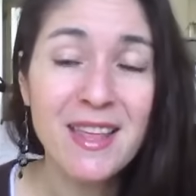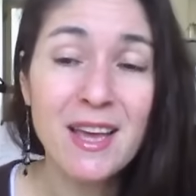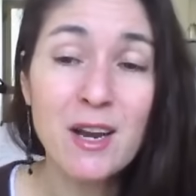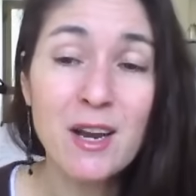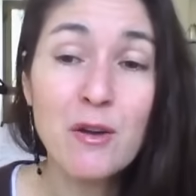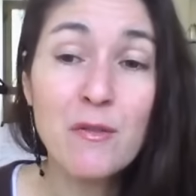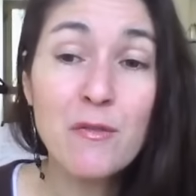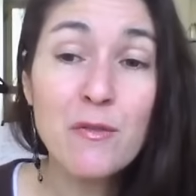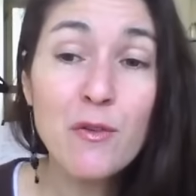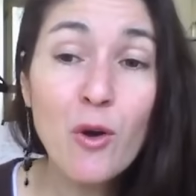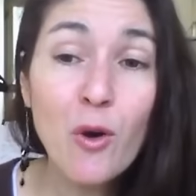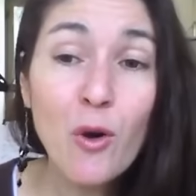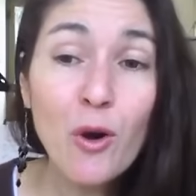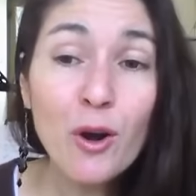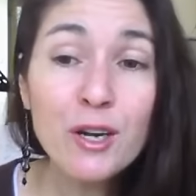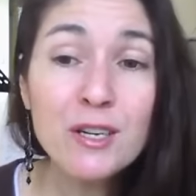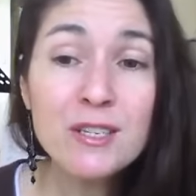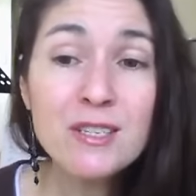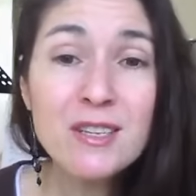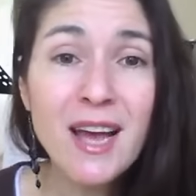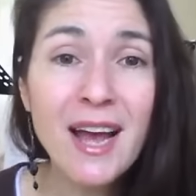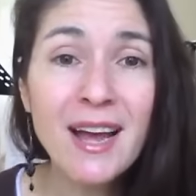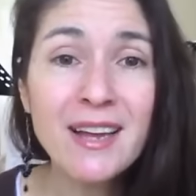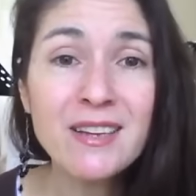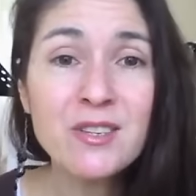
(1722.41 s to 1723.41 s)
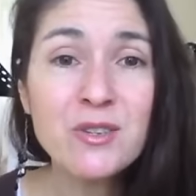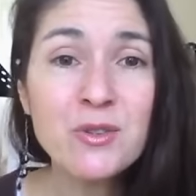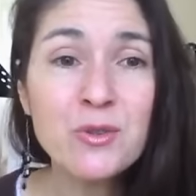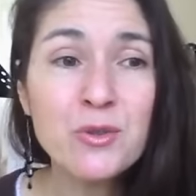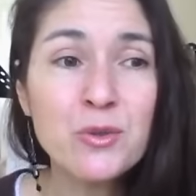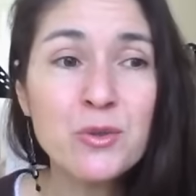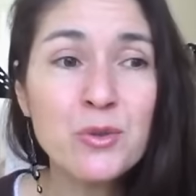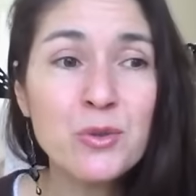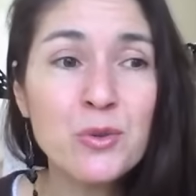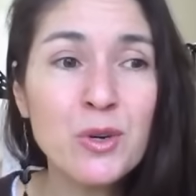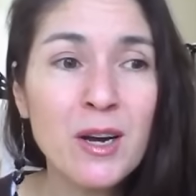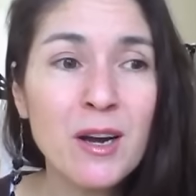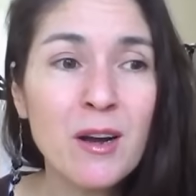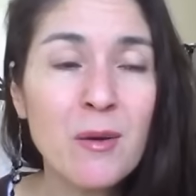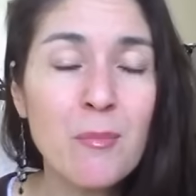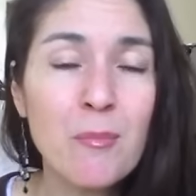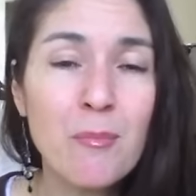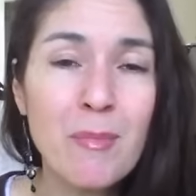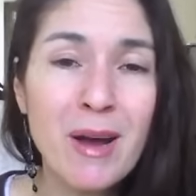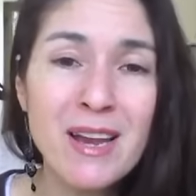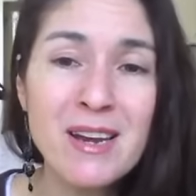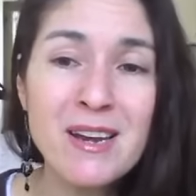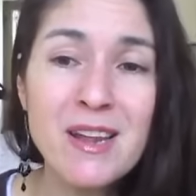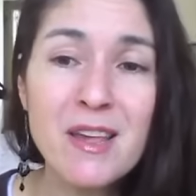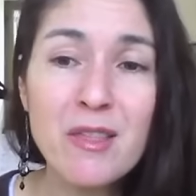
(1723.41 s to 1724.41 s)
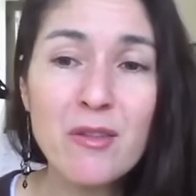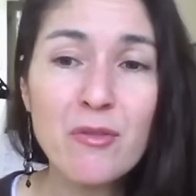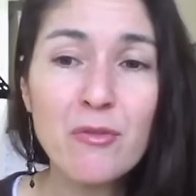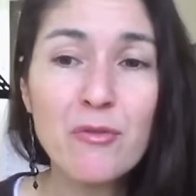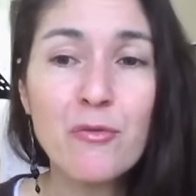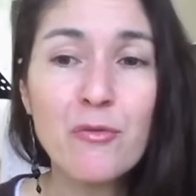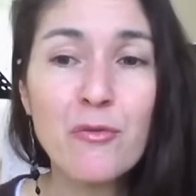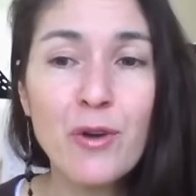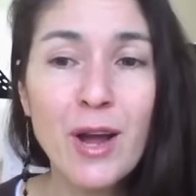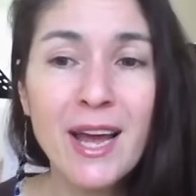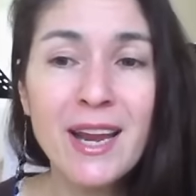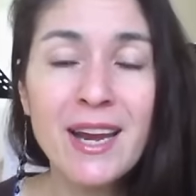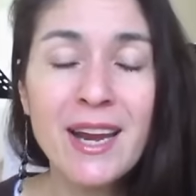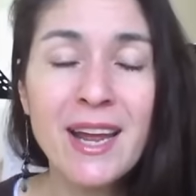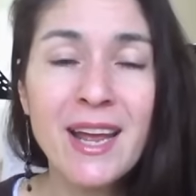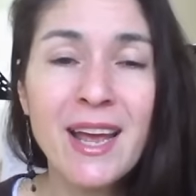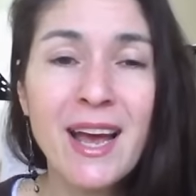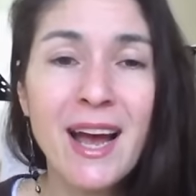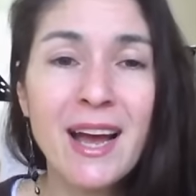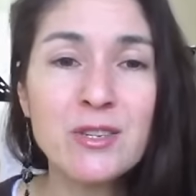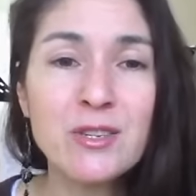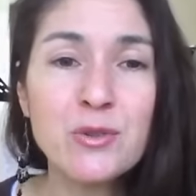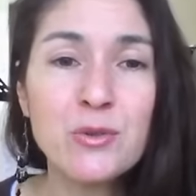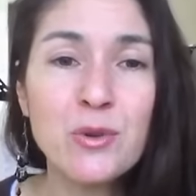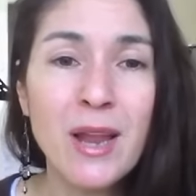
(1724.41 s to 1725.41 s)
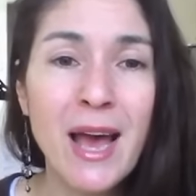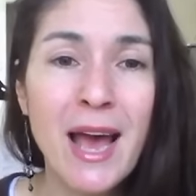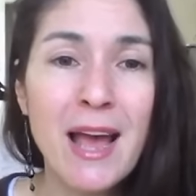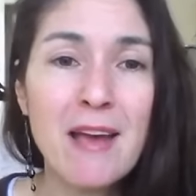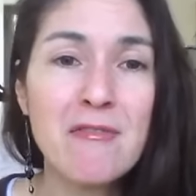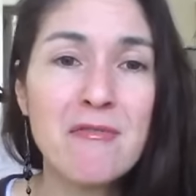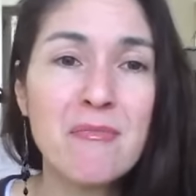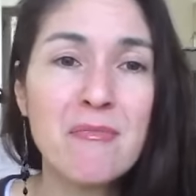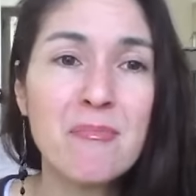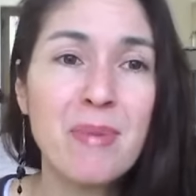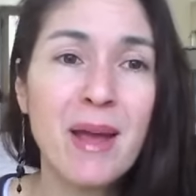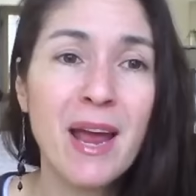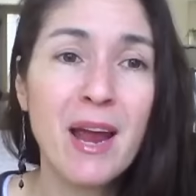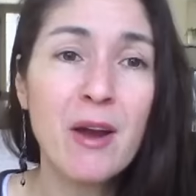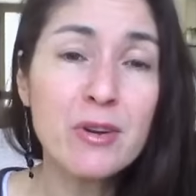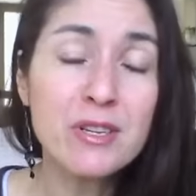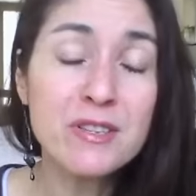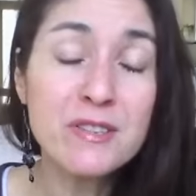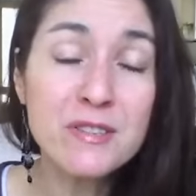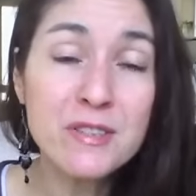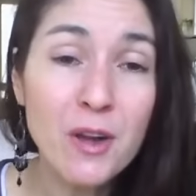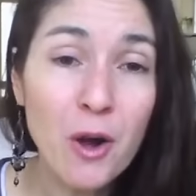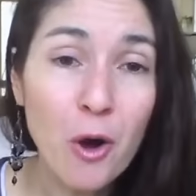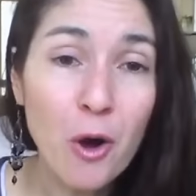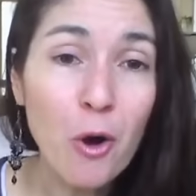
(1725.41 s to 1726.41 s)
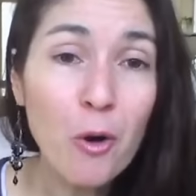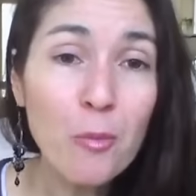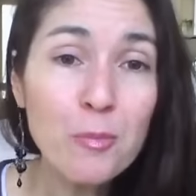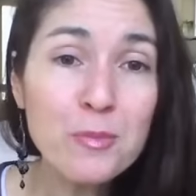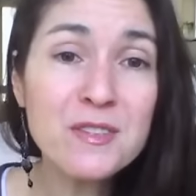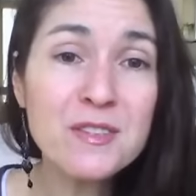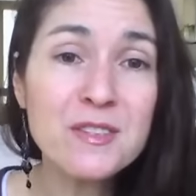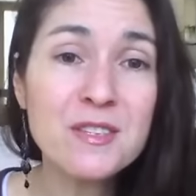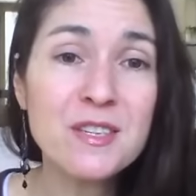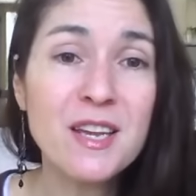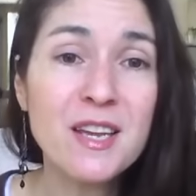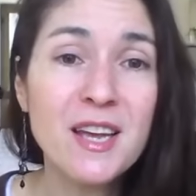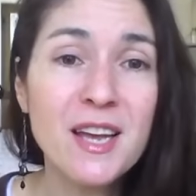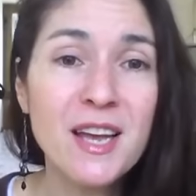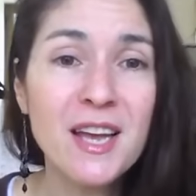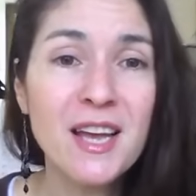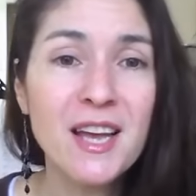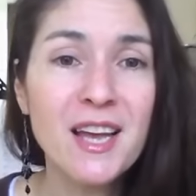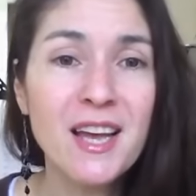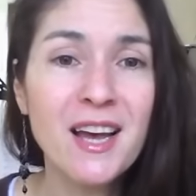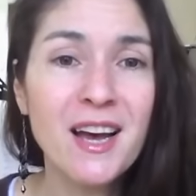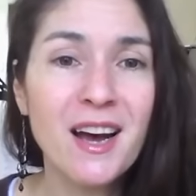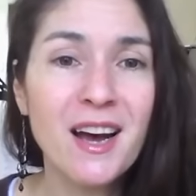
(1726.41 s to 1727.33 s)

And then of course I do Monday through Friday, I do live periscopes